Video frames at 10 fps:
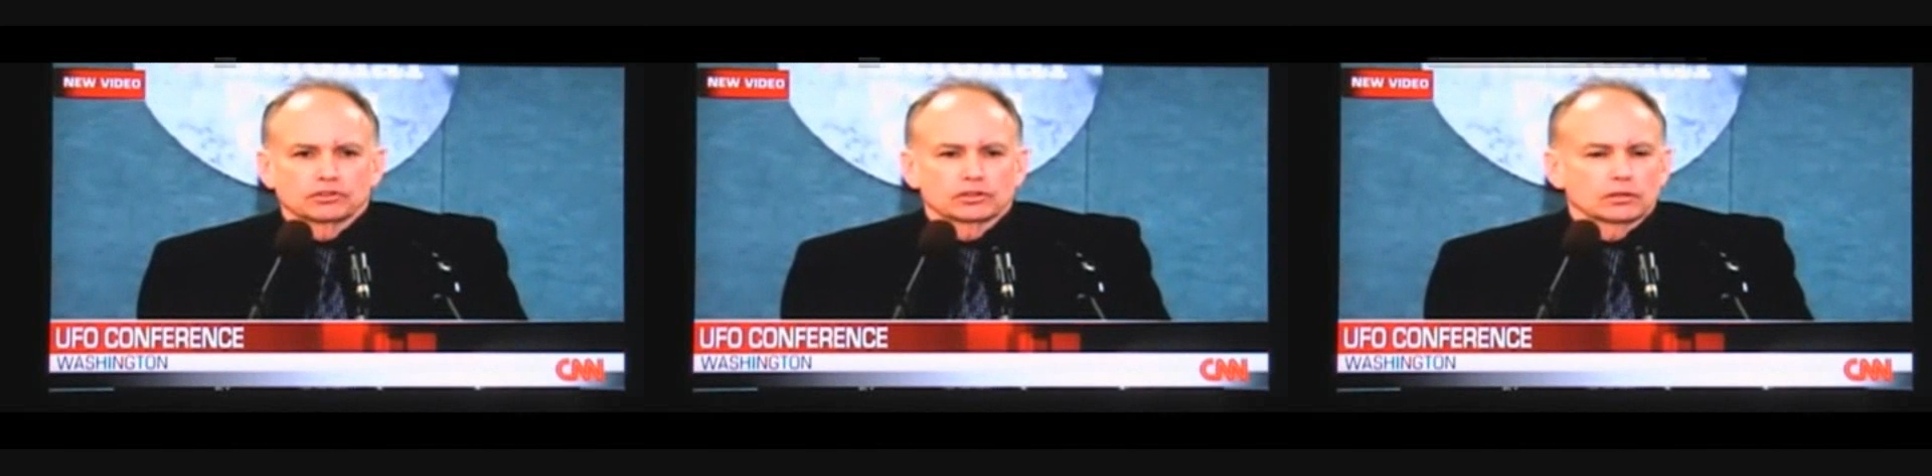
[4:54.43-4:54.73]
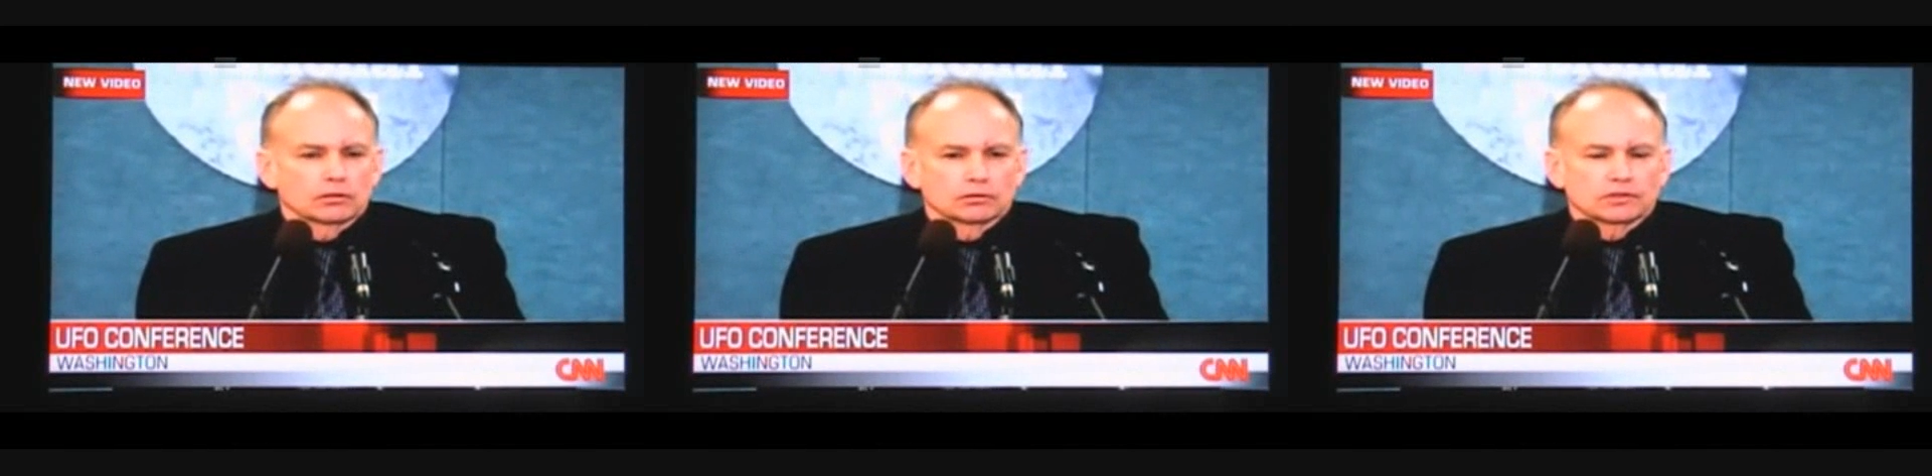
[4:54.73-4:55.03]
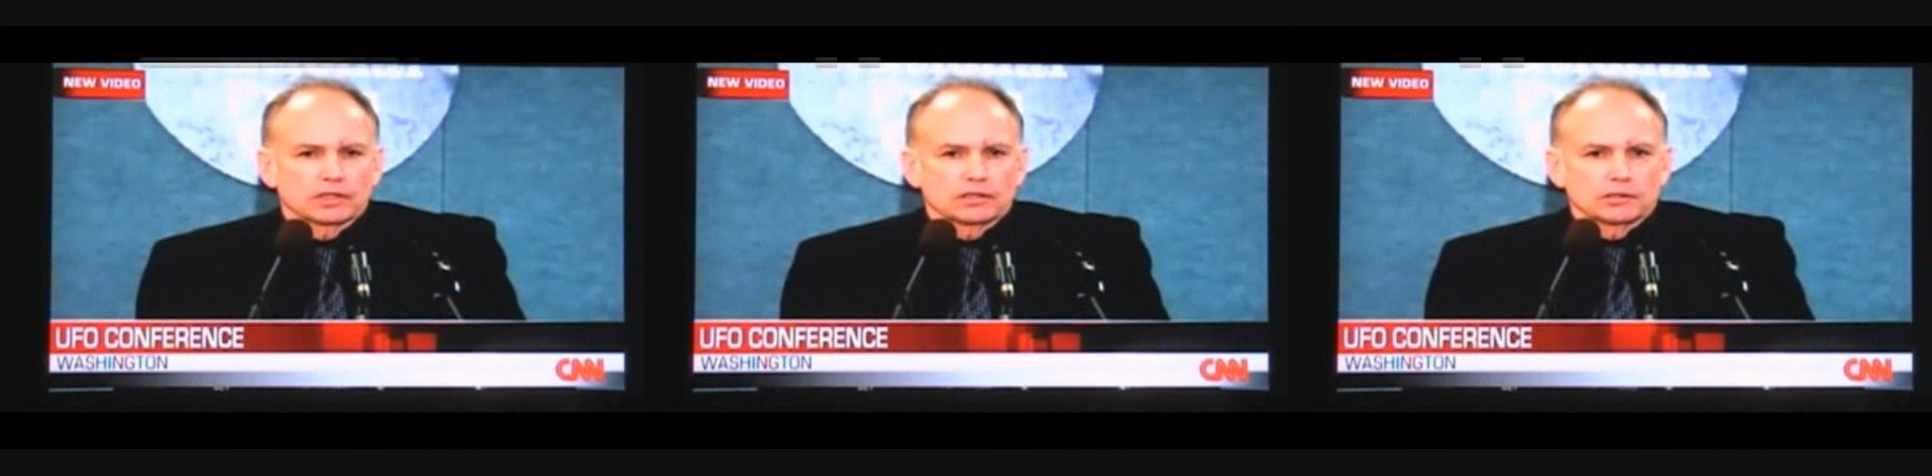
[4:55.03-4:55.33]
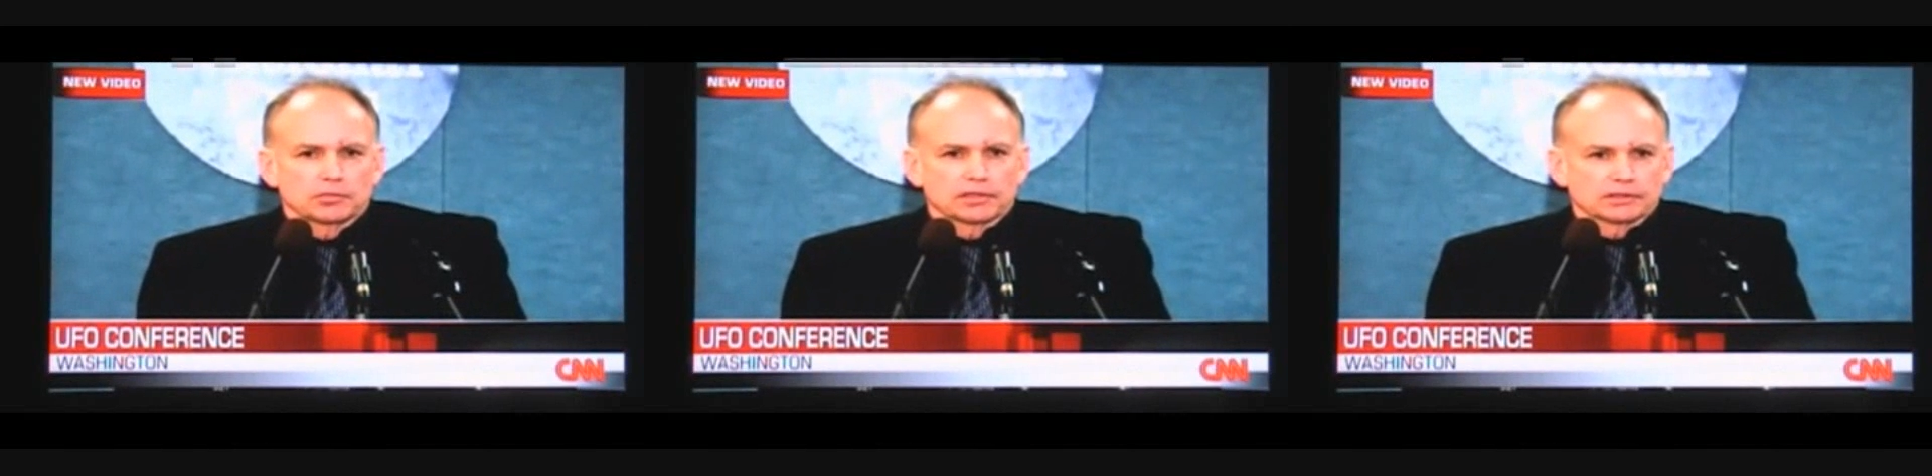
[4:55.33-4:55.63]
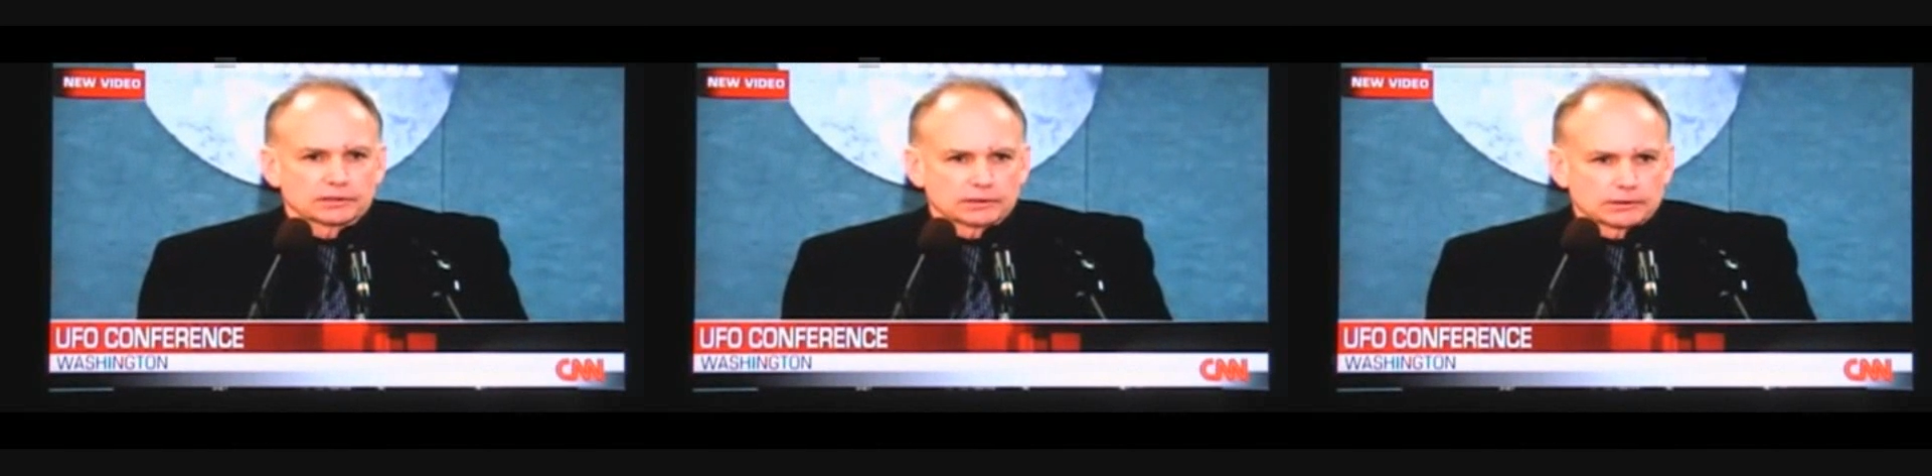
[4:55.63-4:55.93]
disclose the ET
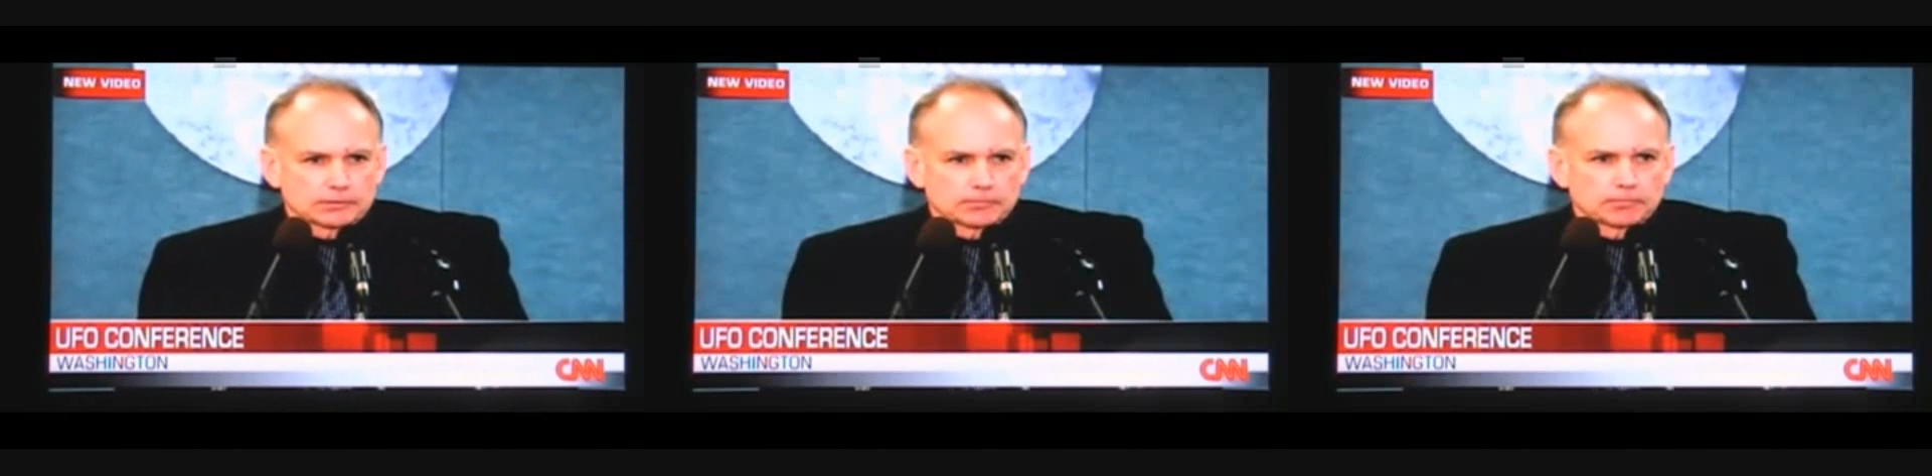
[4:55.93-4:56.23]
presence.